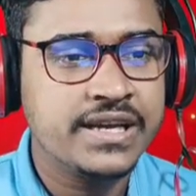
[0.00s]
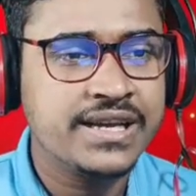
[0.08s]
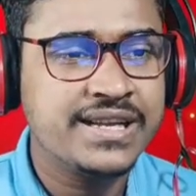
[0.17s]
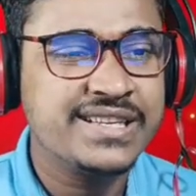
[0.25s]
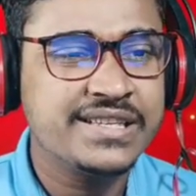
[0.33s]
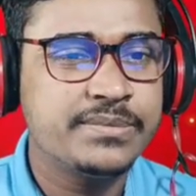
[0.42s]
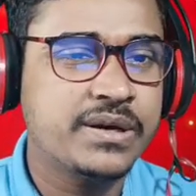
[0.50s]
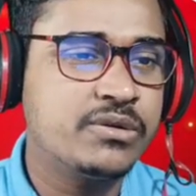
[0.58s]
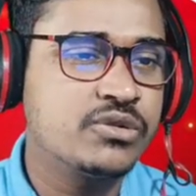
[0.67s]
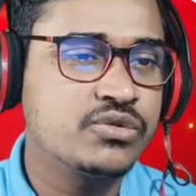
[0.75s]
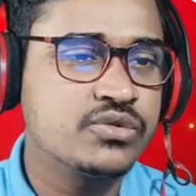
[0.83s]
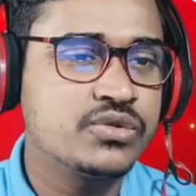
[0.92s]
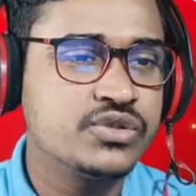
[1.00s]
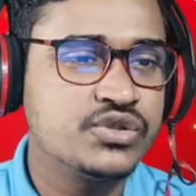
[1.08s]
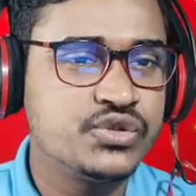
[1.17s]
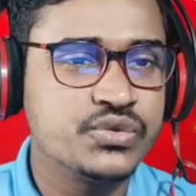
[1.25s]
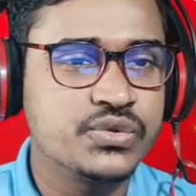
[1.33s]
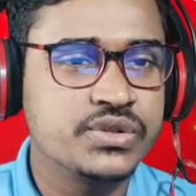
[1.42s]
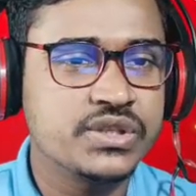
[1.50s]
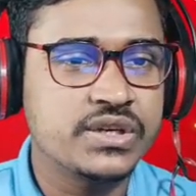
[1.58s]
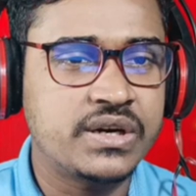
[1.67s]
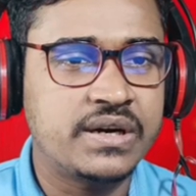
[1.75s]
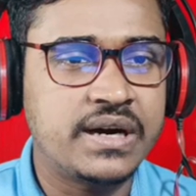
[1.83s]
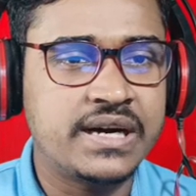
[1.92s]
And if I want to choose
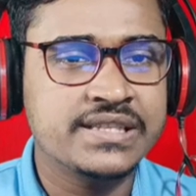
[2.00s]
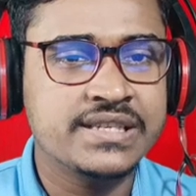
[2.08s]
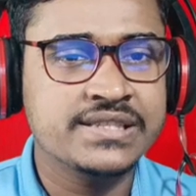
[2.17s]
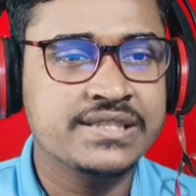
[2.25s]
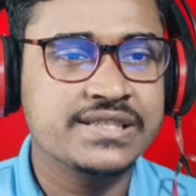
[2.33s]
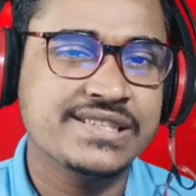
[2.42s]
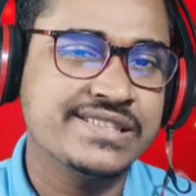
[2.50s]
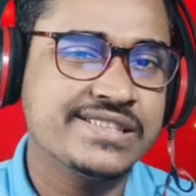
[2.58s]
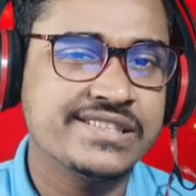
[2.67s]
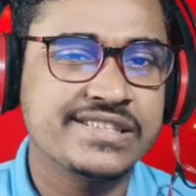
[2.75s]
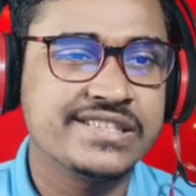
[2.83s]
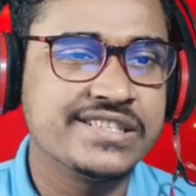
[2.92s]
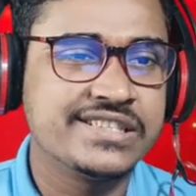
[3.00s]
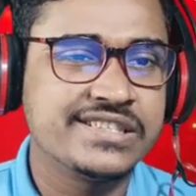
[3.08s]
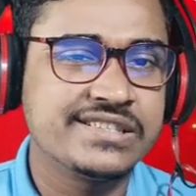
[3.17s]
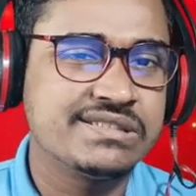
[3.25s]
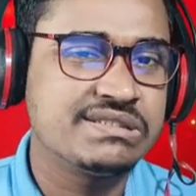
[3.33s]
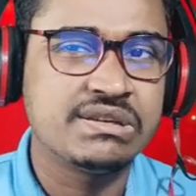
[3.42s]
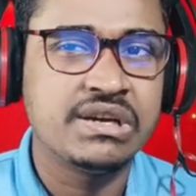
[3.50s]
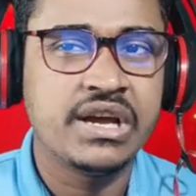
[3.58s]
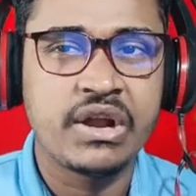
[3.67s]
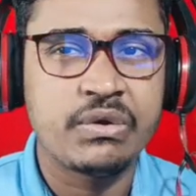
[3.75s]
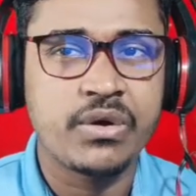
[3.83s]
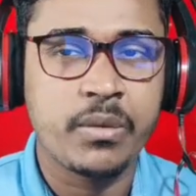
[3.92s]
others, this
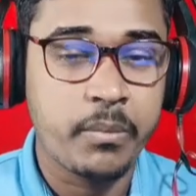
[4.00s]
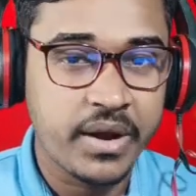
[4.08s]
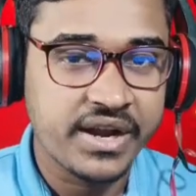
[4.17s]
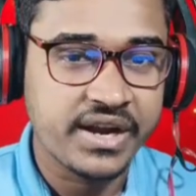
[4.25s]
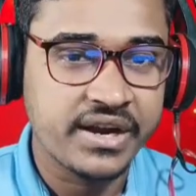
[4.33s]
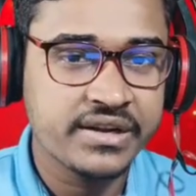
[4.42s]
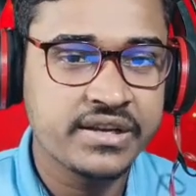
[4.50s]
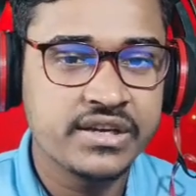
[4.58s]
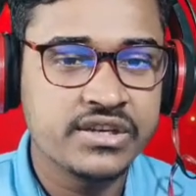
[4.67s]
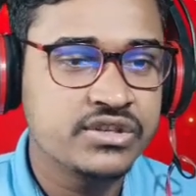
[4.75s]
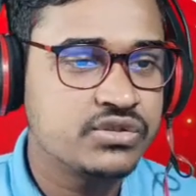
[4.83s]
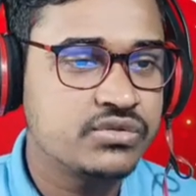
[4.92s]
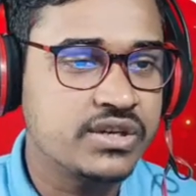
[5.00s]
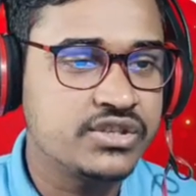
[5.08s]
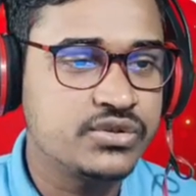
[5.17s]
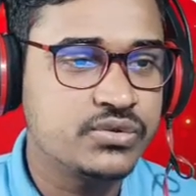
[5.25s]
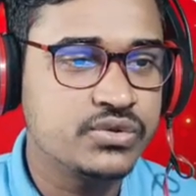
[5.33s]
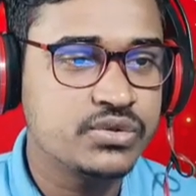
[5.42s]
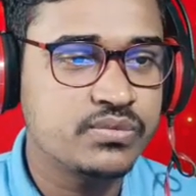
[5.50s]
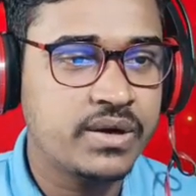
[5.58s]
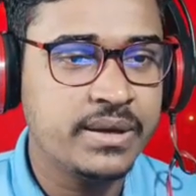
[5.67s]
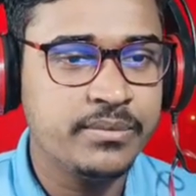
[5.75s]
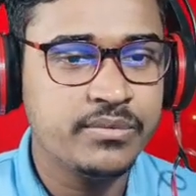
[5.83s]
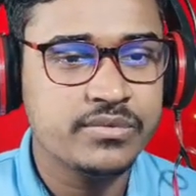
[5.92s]
not matter. So I choose
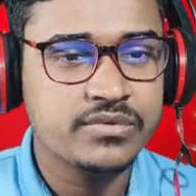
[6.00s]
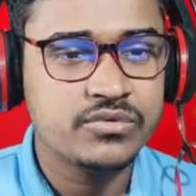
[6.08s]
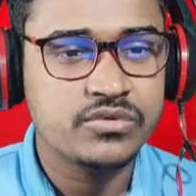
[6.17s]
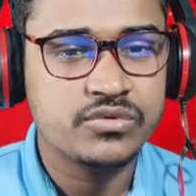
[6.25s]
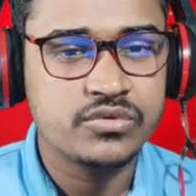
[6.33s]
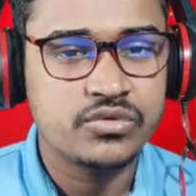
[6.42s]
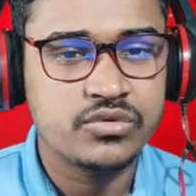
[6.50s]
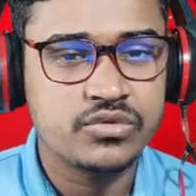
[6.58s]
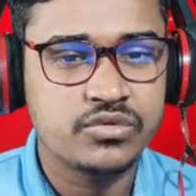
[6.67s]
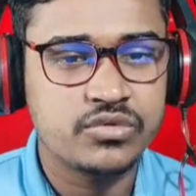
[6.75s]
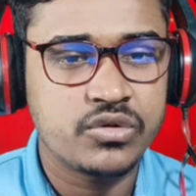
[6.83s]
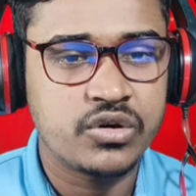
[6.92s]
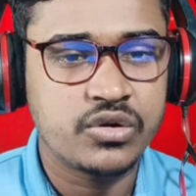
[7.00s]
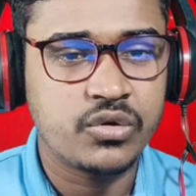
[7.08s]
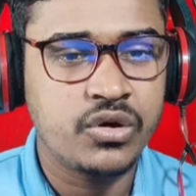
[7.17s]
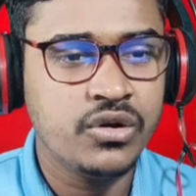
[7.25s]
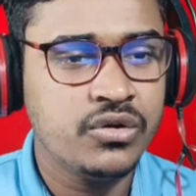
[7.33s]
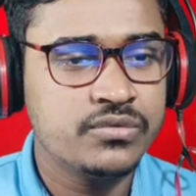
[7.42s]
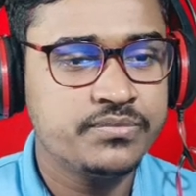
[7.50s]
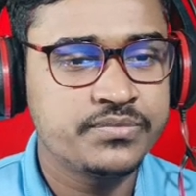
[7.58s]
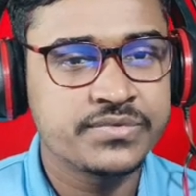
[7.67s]
5 or all.